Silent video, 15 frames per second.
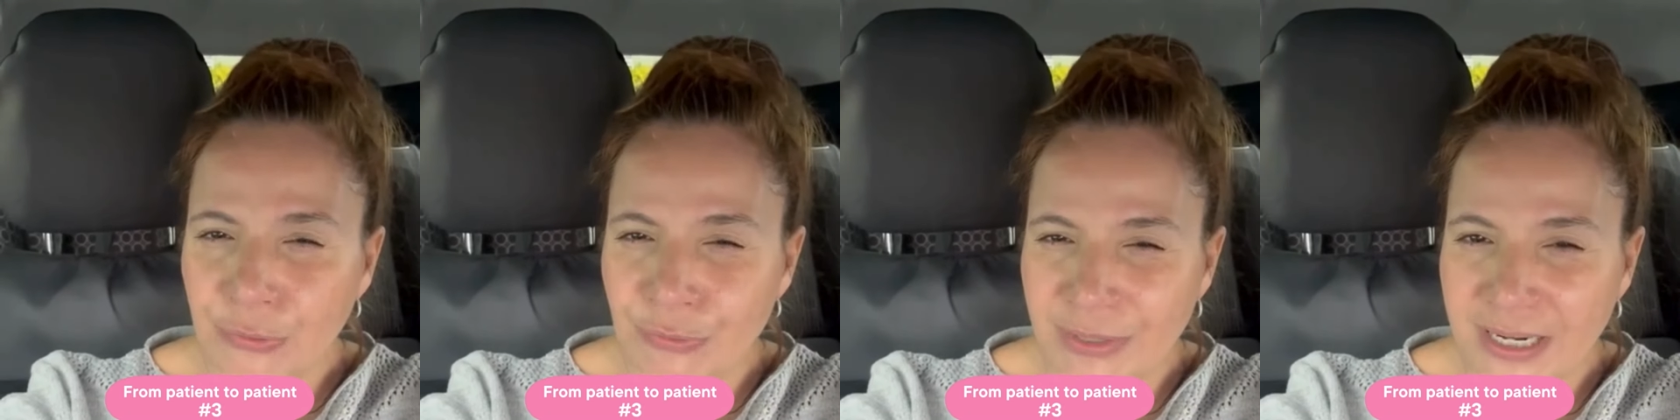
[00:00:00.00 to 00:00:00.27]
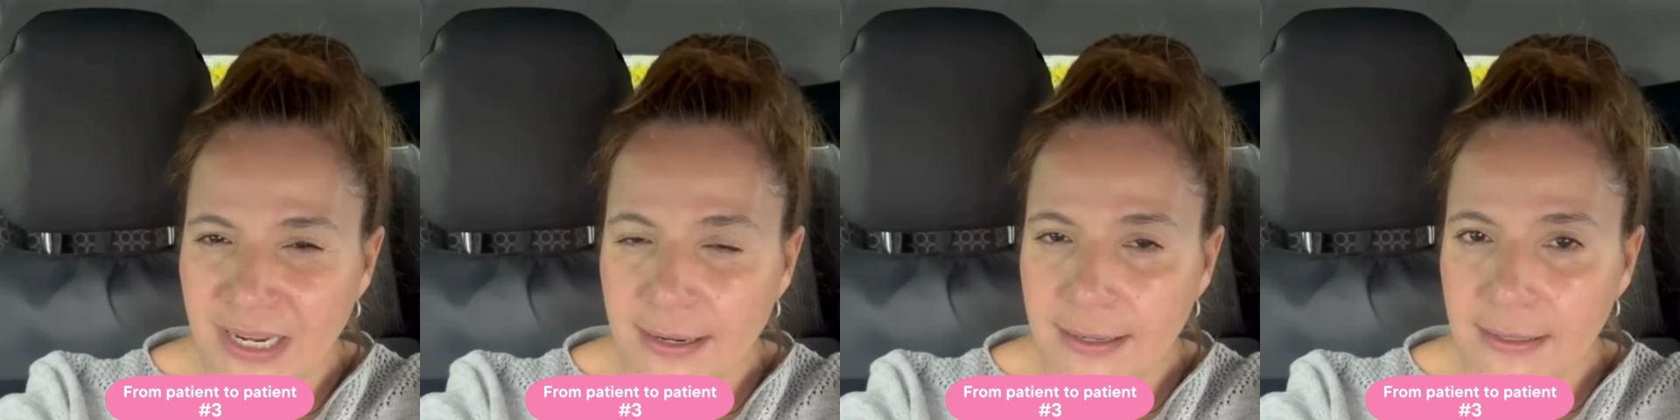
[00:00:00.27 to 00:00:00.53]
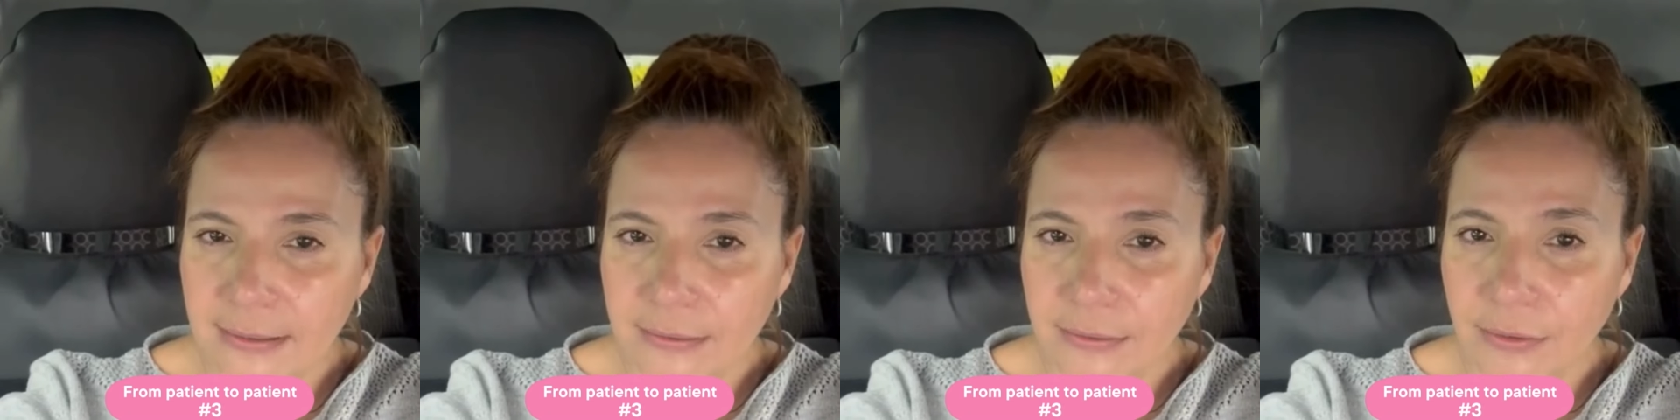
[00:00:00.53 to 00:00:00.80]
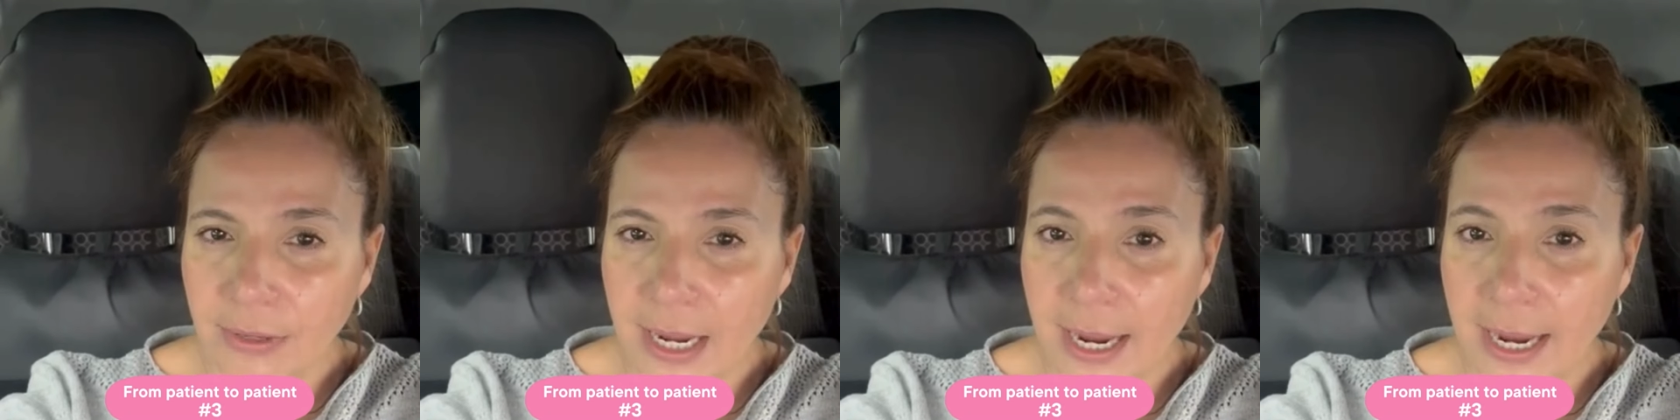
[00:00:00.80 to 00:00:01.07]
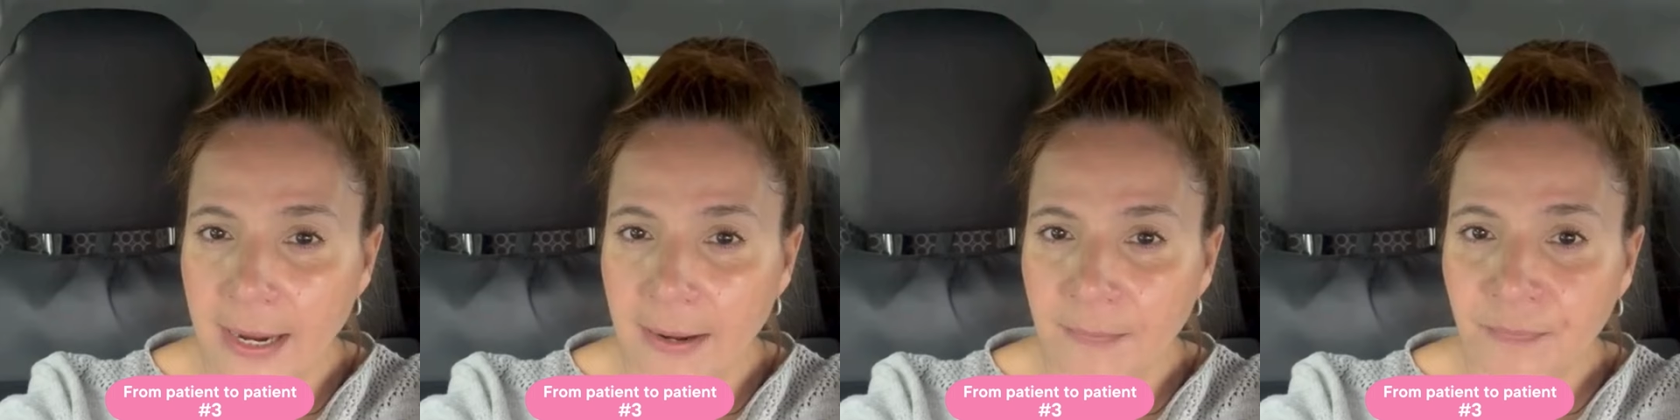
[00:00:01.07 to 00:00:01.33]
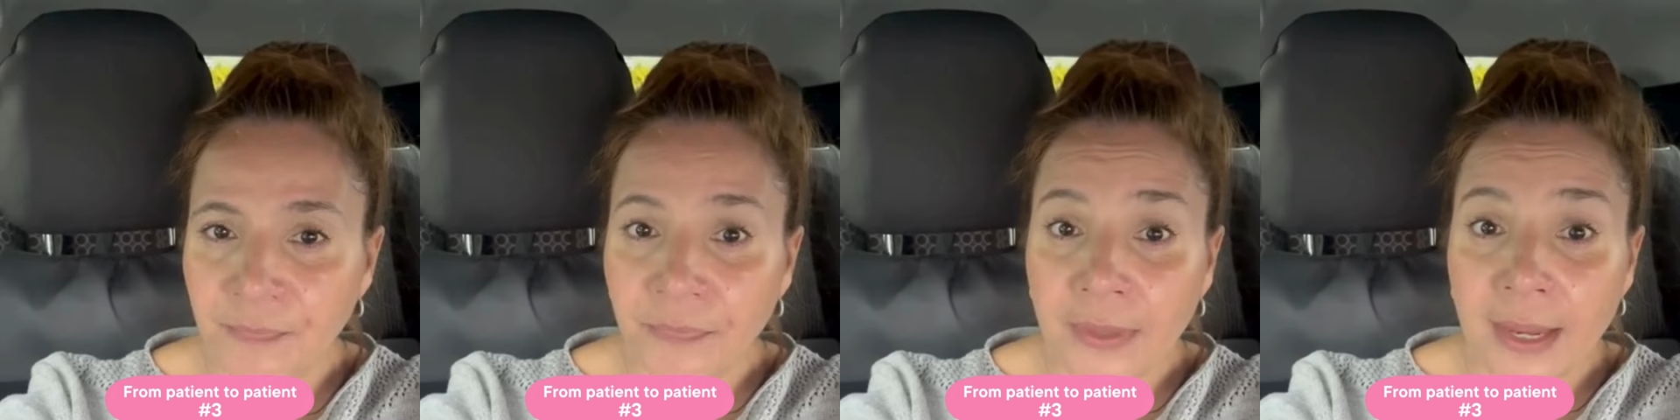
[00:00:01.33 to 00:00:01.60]
need, okay?
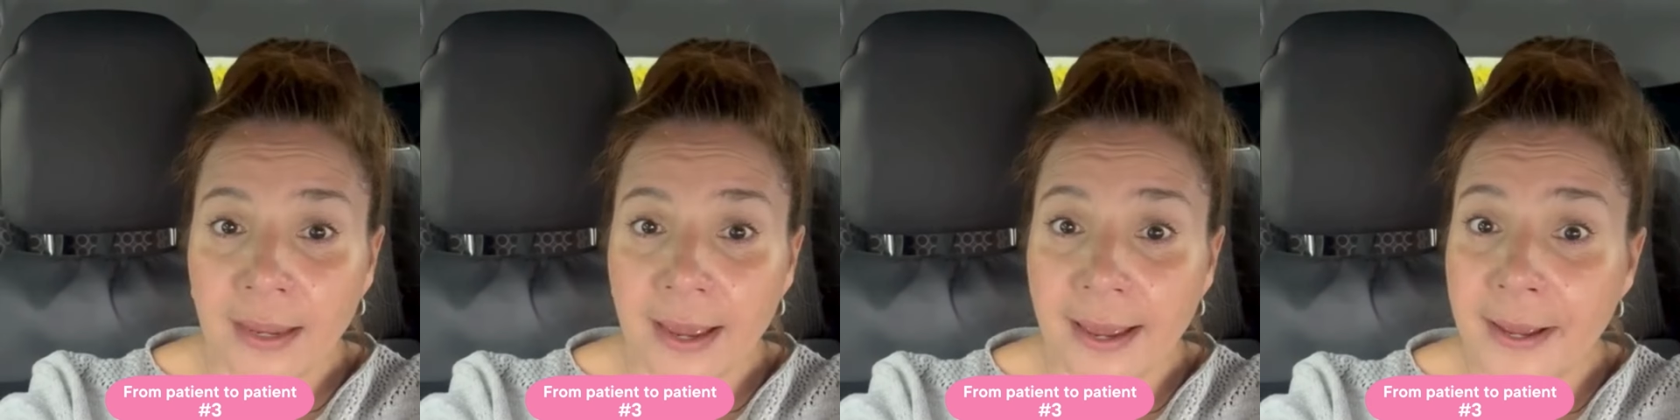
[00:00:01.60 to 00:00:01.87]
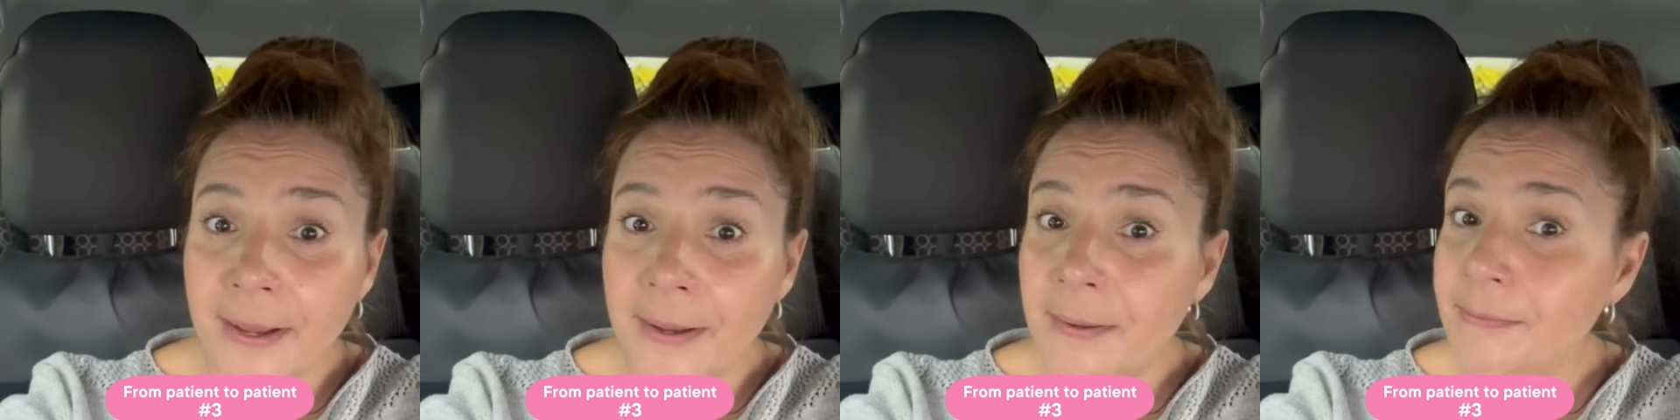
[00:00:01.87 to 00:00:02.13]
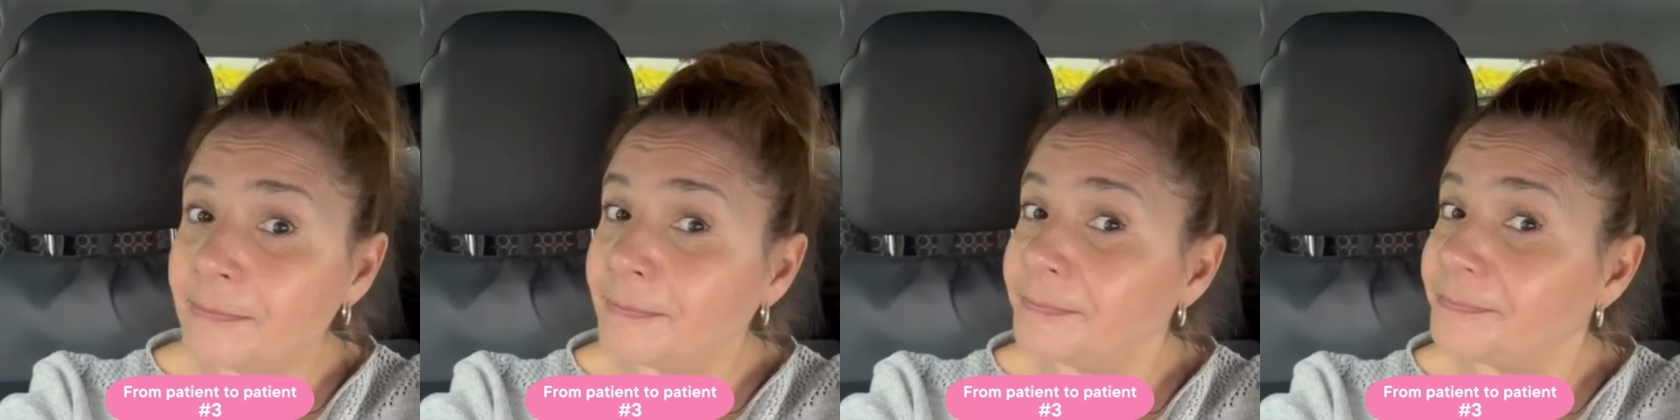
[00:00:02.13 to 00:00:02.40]
I